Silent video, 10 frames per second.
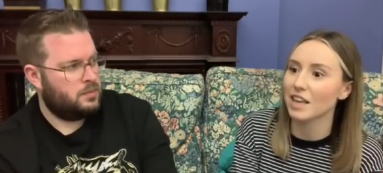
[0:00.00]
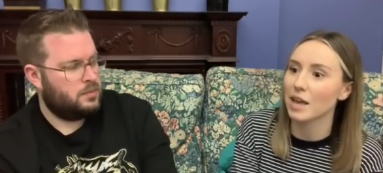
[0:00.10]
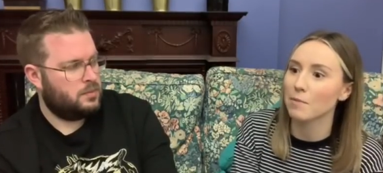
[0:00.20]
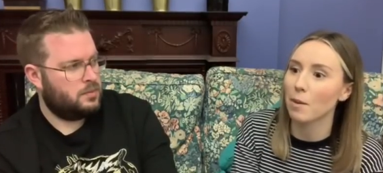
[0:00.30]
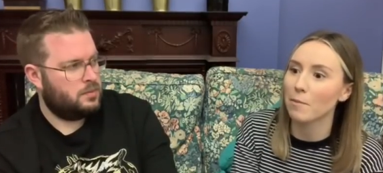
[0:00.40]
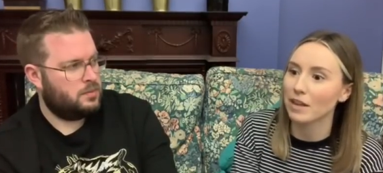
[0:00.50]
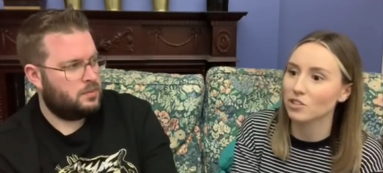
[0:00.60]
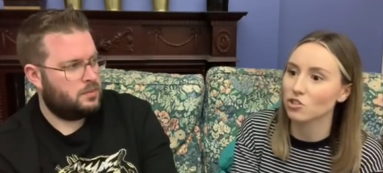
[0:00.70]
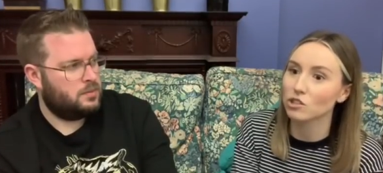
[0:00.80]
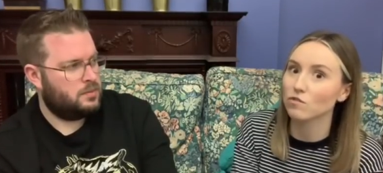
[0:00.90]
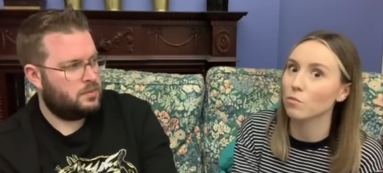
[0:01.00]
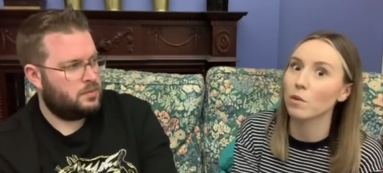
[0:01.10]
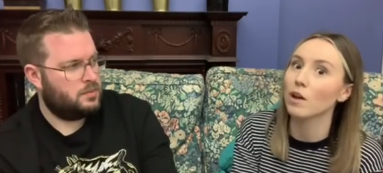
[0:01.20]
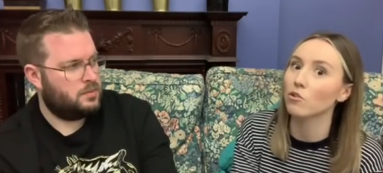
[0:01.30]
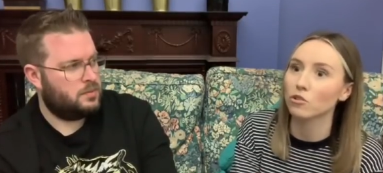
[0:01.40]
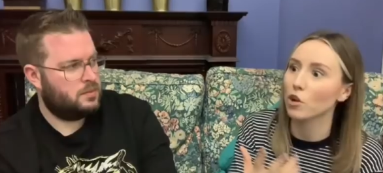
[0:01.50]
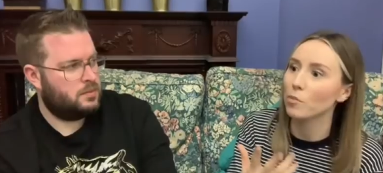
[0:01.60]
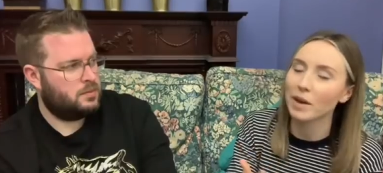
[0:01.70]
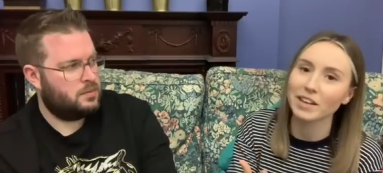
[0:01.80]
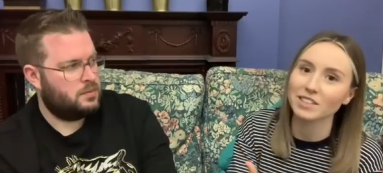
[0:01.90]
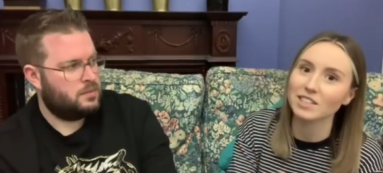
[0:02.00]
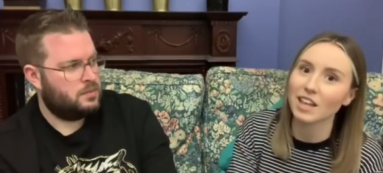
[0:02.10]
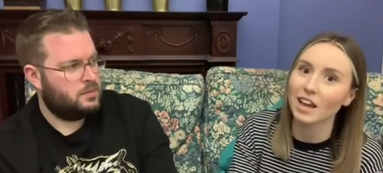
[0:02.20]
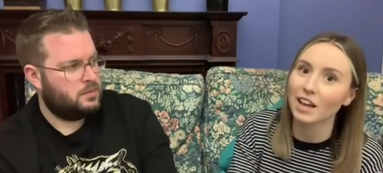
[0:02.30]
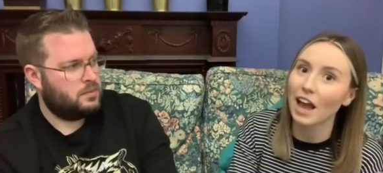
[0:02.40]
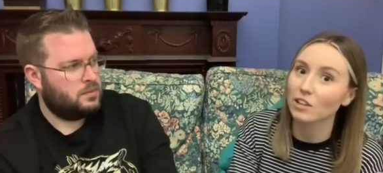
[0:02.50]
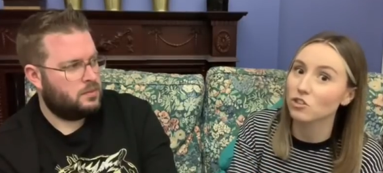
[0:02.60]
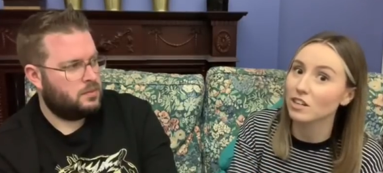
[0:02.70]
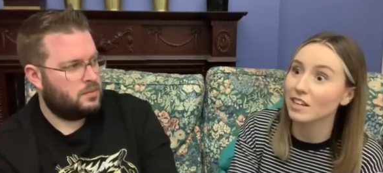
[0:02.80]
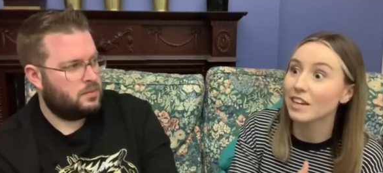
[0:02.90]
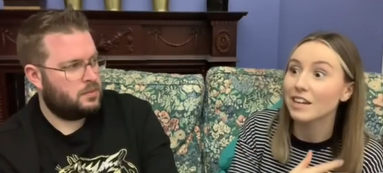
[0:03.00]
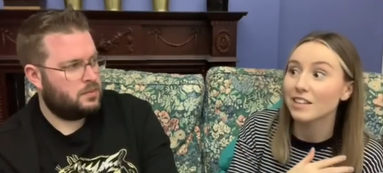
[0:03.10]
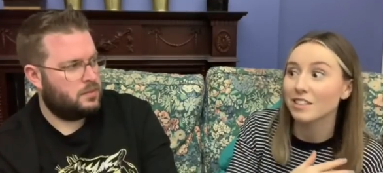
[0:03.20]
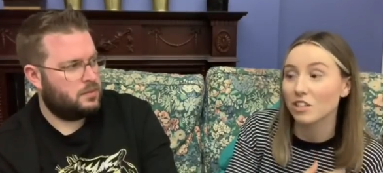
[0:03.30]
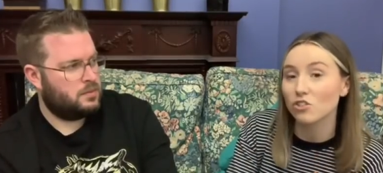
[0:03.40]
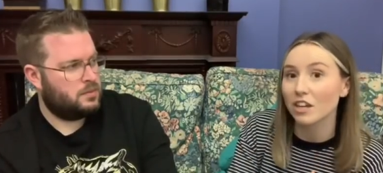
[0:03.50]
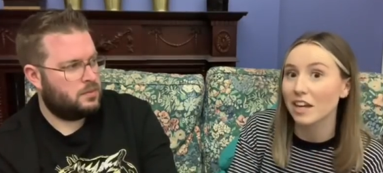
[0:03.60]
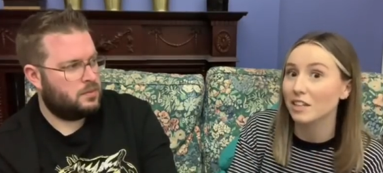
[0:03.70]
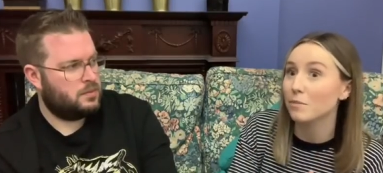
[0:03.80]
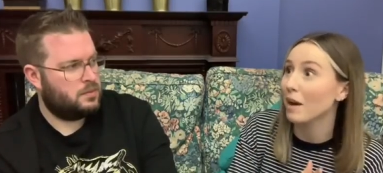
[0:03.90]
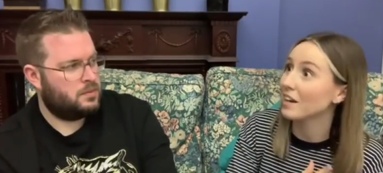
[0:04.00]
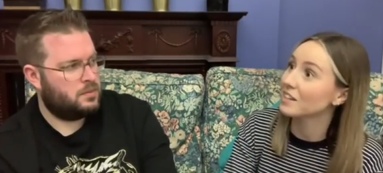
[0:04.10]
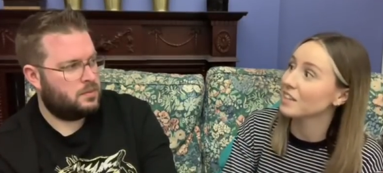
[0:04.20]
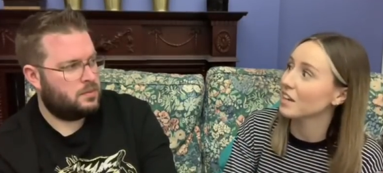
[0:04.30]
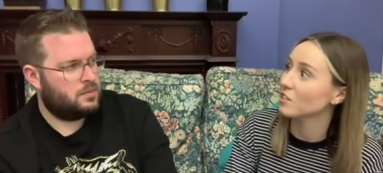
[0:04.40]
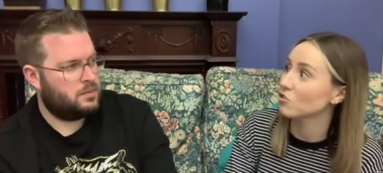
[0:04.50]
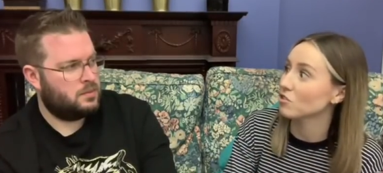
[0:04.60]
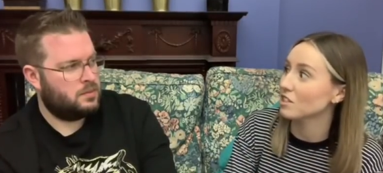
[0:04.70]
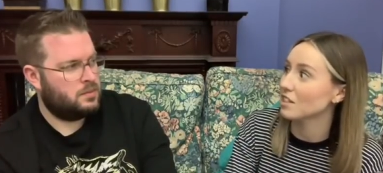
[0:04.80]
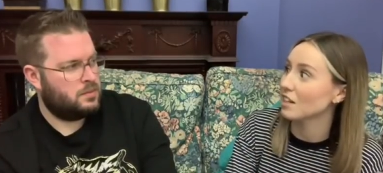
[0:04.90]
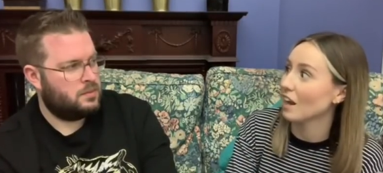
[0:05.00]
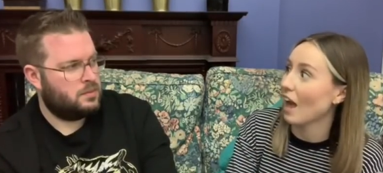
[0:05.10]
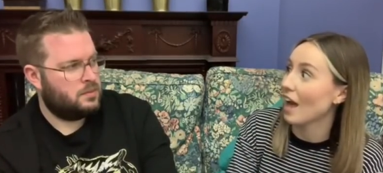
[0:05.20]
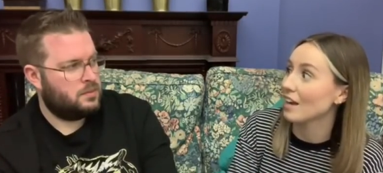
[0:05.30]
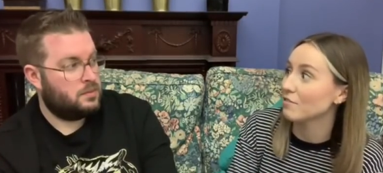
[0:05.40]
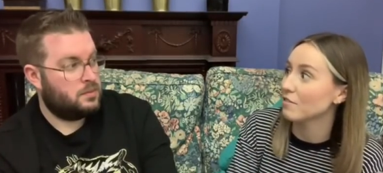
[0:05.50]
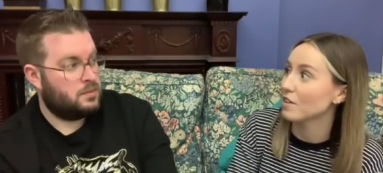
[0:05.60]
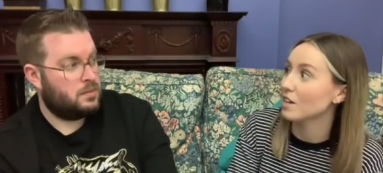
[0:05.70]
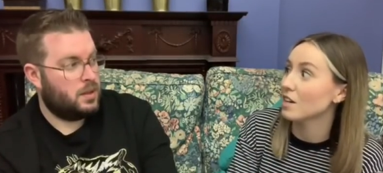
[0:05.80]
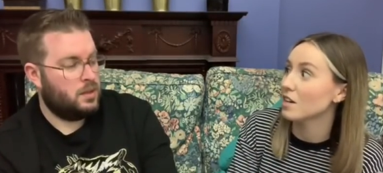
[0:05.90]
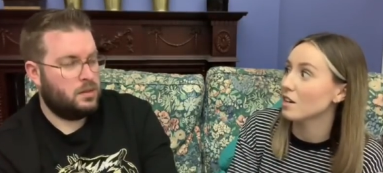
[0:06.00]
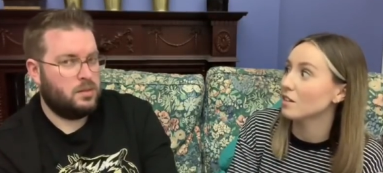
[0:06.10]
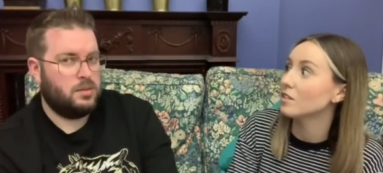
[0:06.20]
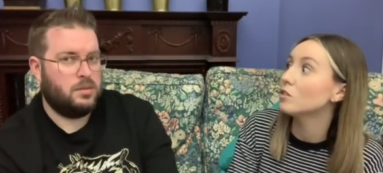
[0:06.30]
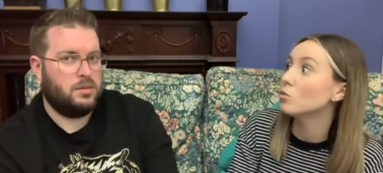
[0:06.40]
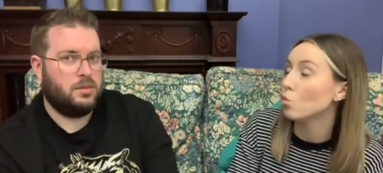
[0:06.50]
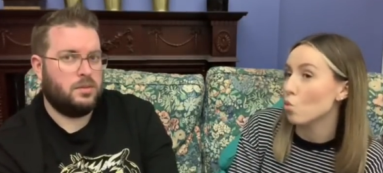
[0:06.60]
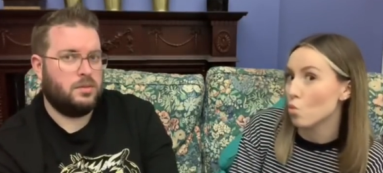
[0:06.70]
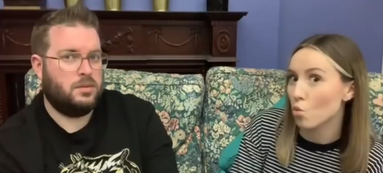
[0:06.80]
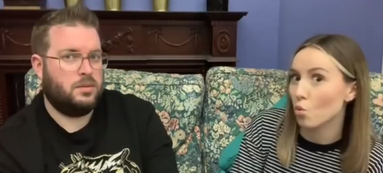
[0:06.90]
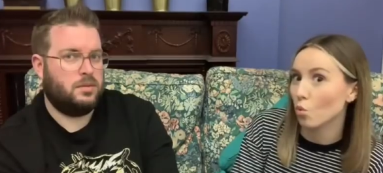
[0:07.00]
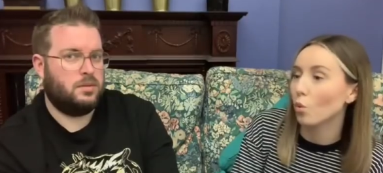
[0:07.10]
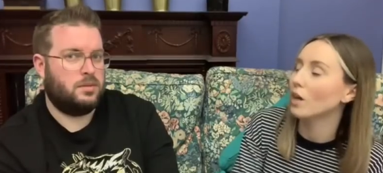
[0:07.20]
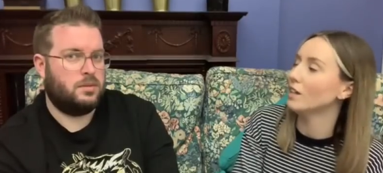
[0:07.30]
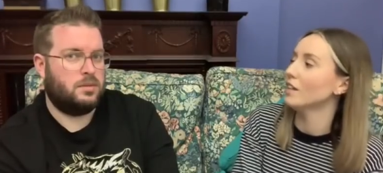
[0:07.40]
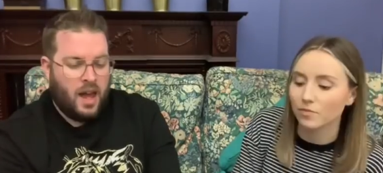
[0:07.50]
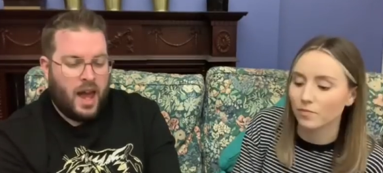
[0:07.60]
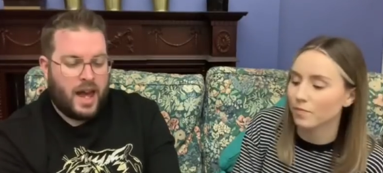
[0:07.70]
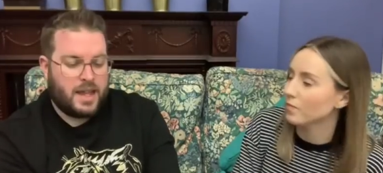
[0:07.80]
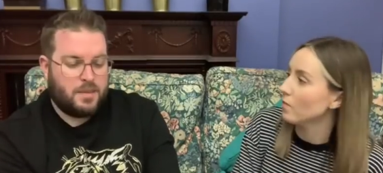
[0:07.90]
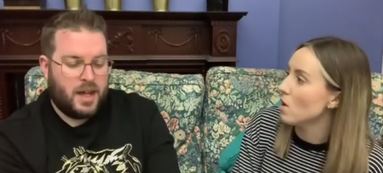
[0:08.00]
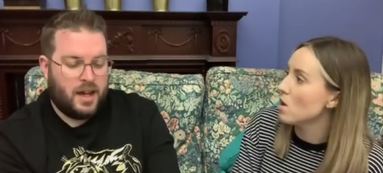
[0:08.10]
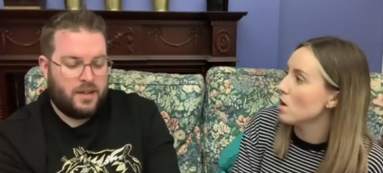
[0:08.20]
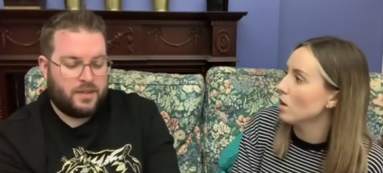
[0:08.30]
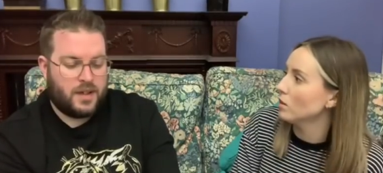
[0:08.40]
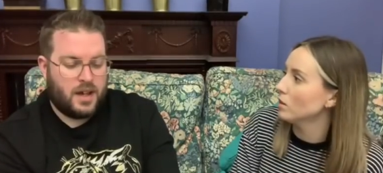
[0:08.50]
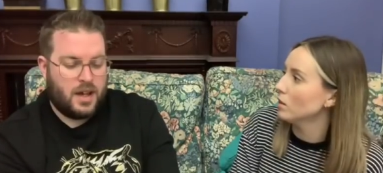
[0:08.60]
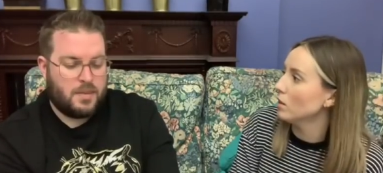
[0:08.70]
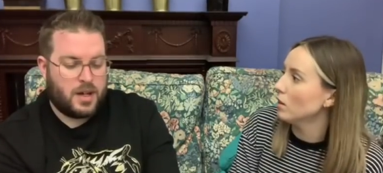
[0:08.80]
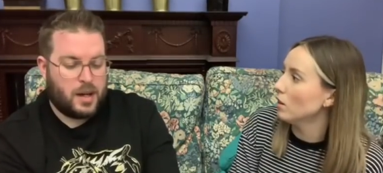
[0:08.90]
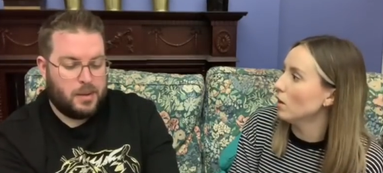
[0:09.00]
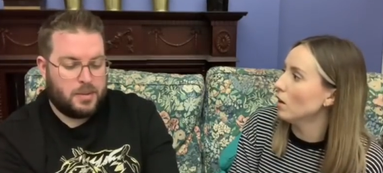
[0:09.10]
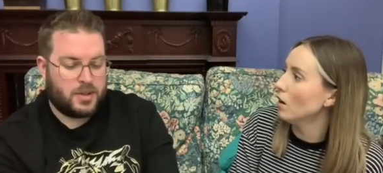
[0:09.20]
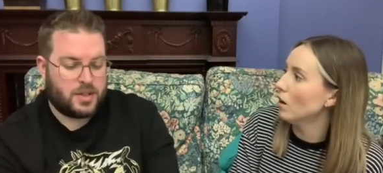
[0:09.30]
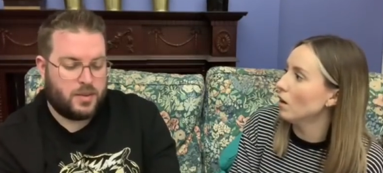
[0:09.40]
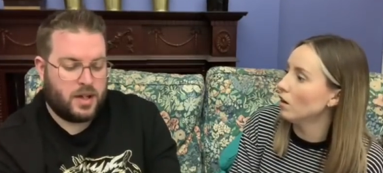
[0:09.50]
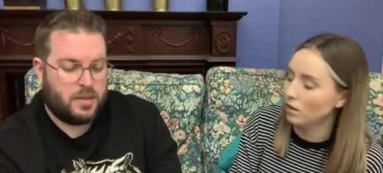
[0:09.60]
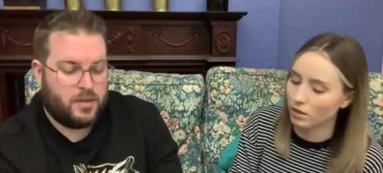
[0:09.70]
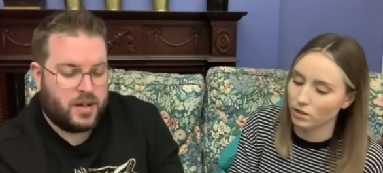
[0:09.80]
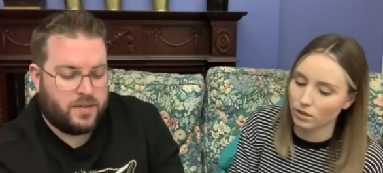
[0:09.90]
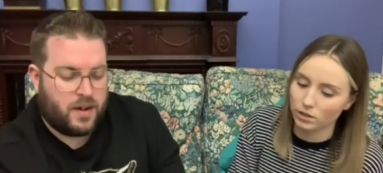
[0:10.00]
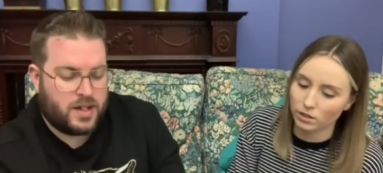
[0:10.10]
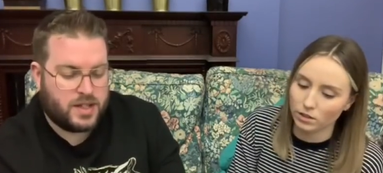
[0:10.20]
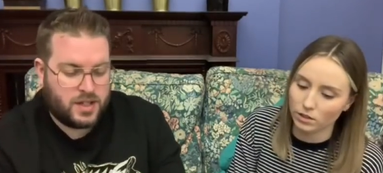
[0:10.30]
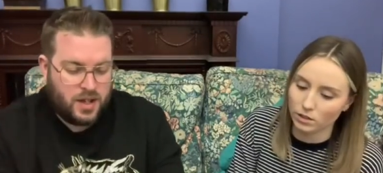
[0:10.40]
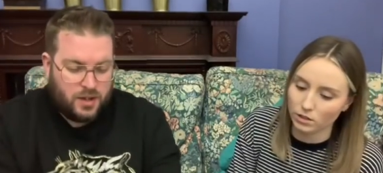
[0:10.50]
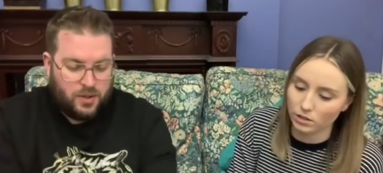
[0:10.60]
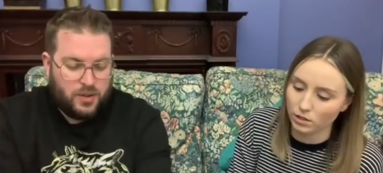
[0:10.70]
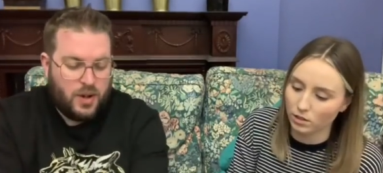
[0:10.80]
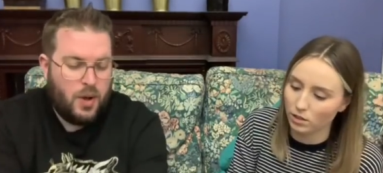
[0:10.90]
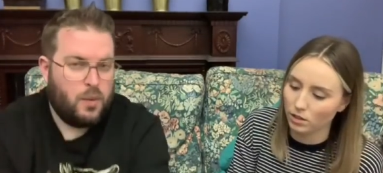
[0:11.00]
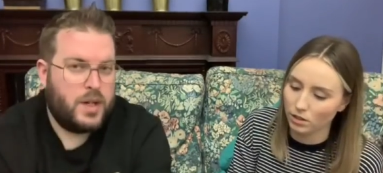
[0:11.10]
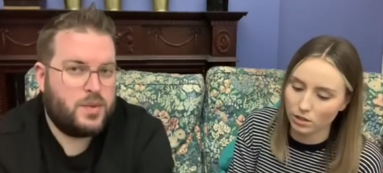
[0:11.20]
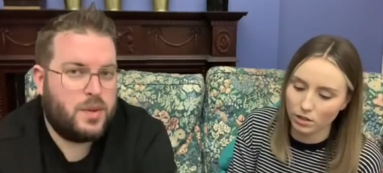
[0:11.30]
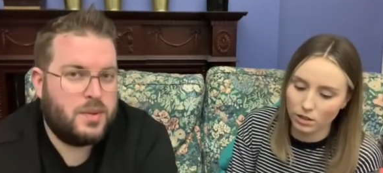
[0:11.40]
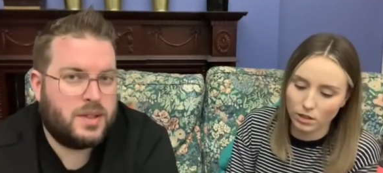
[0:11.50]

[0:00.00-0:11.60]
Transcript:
Speaker 1: and messages from an unknown person that actually did she kill him and is her son still alive.
Speaker 2: Oh. And then we have a couple of books that we're going to be reading very soon, which we will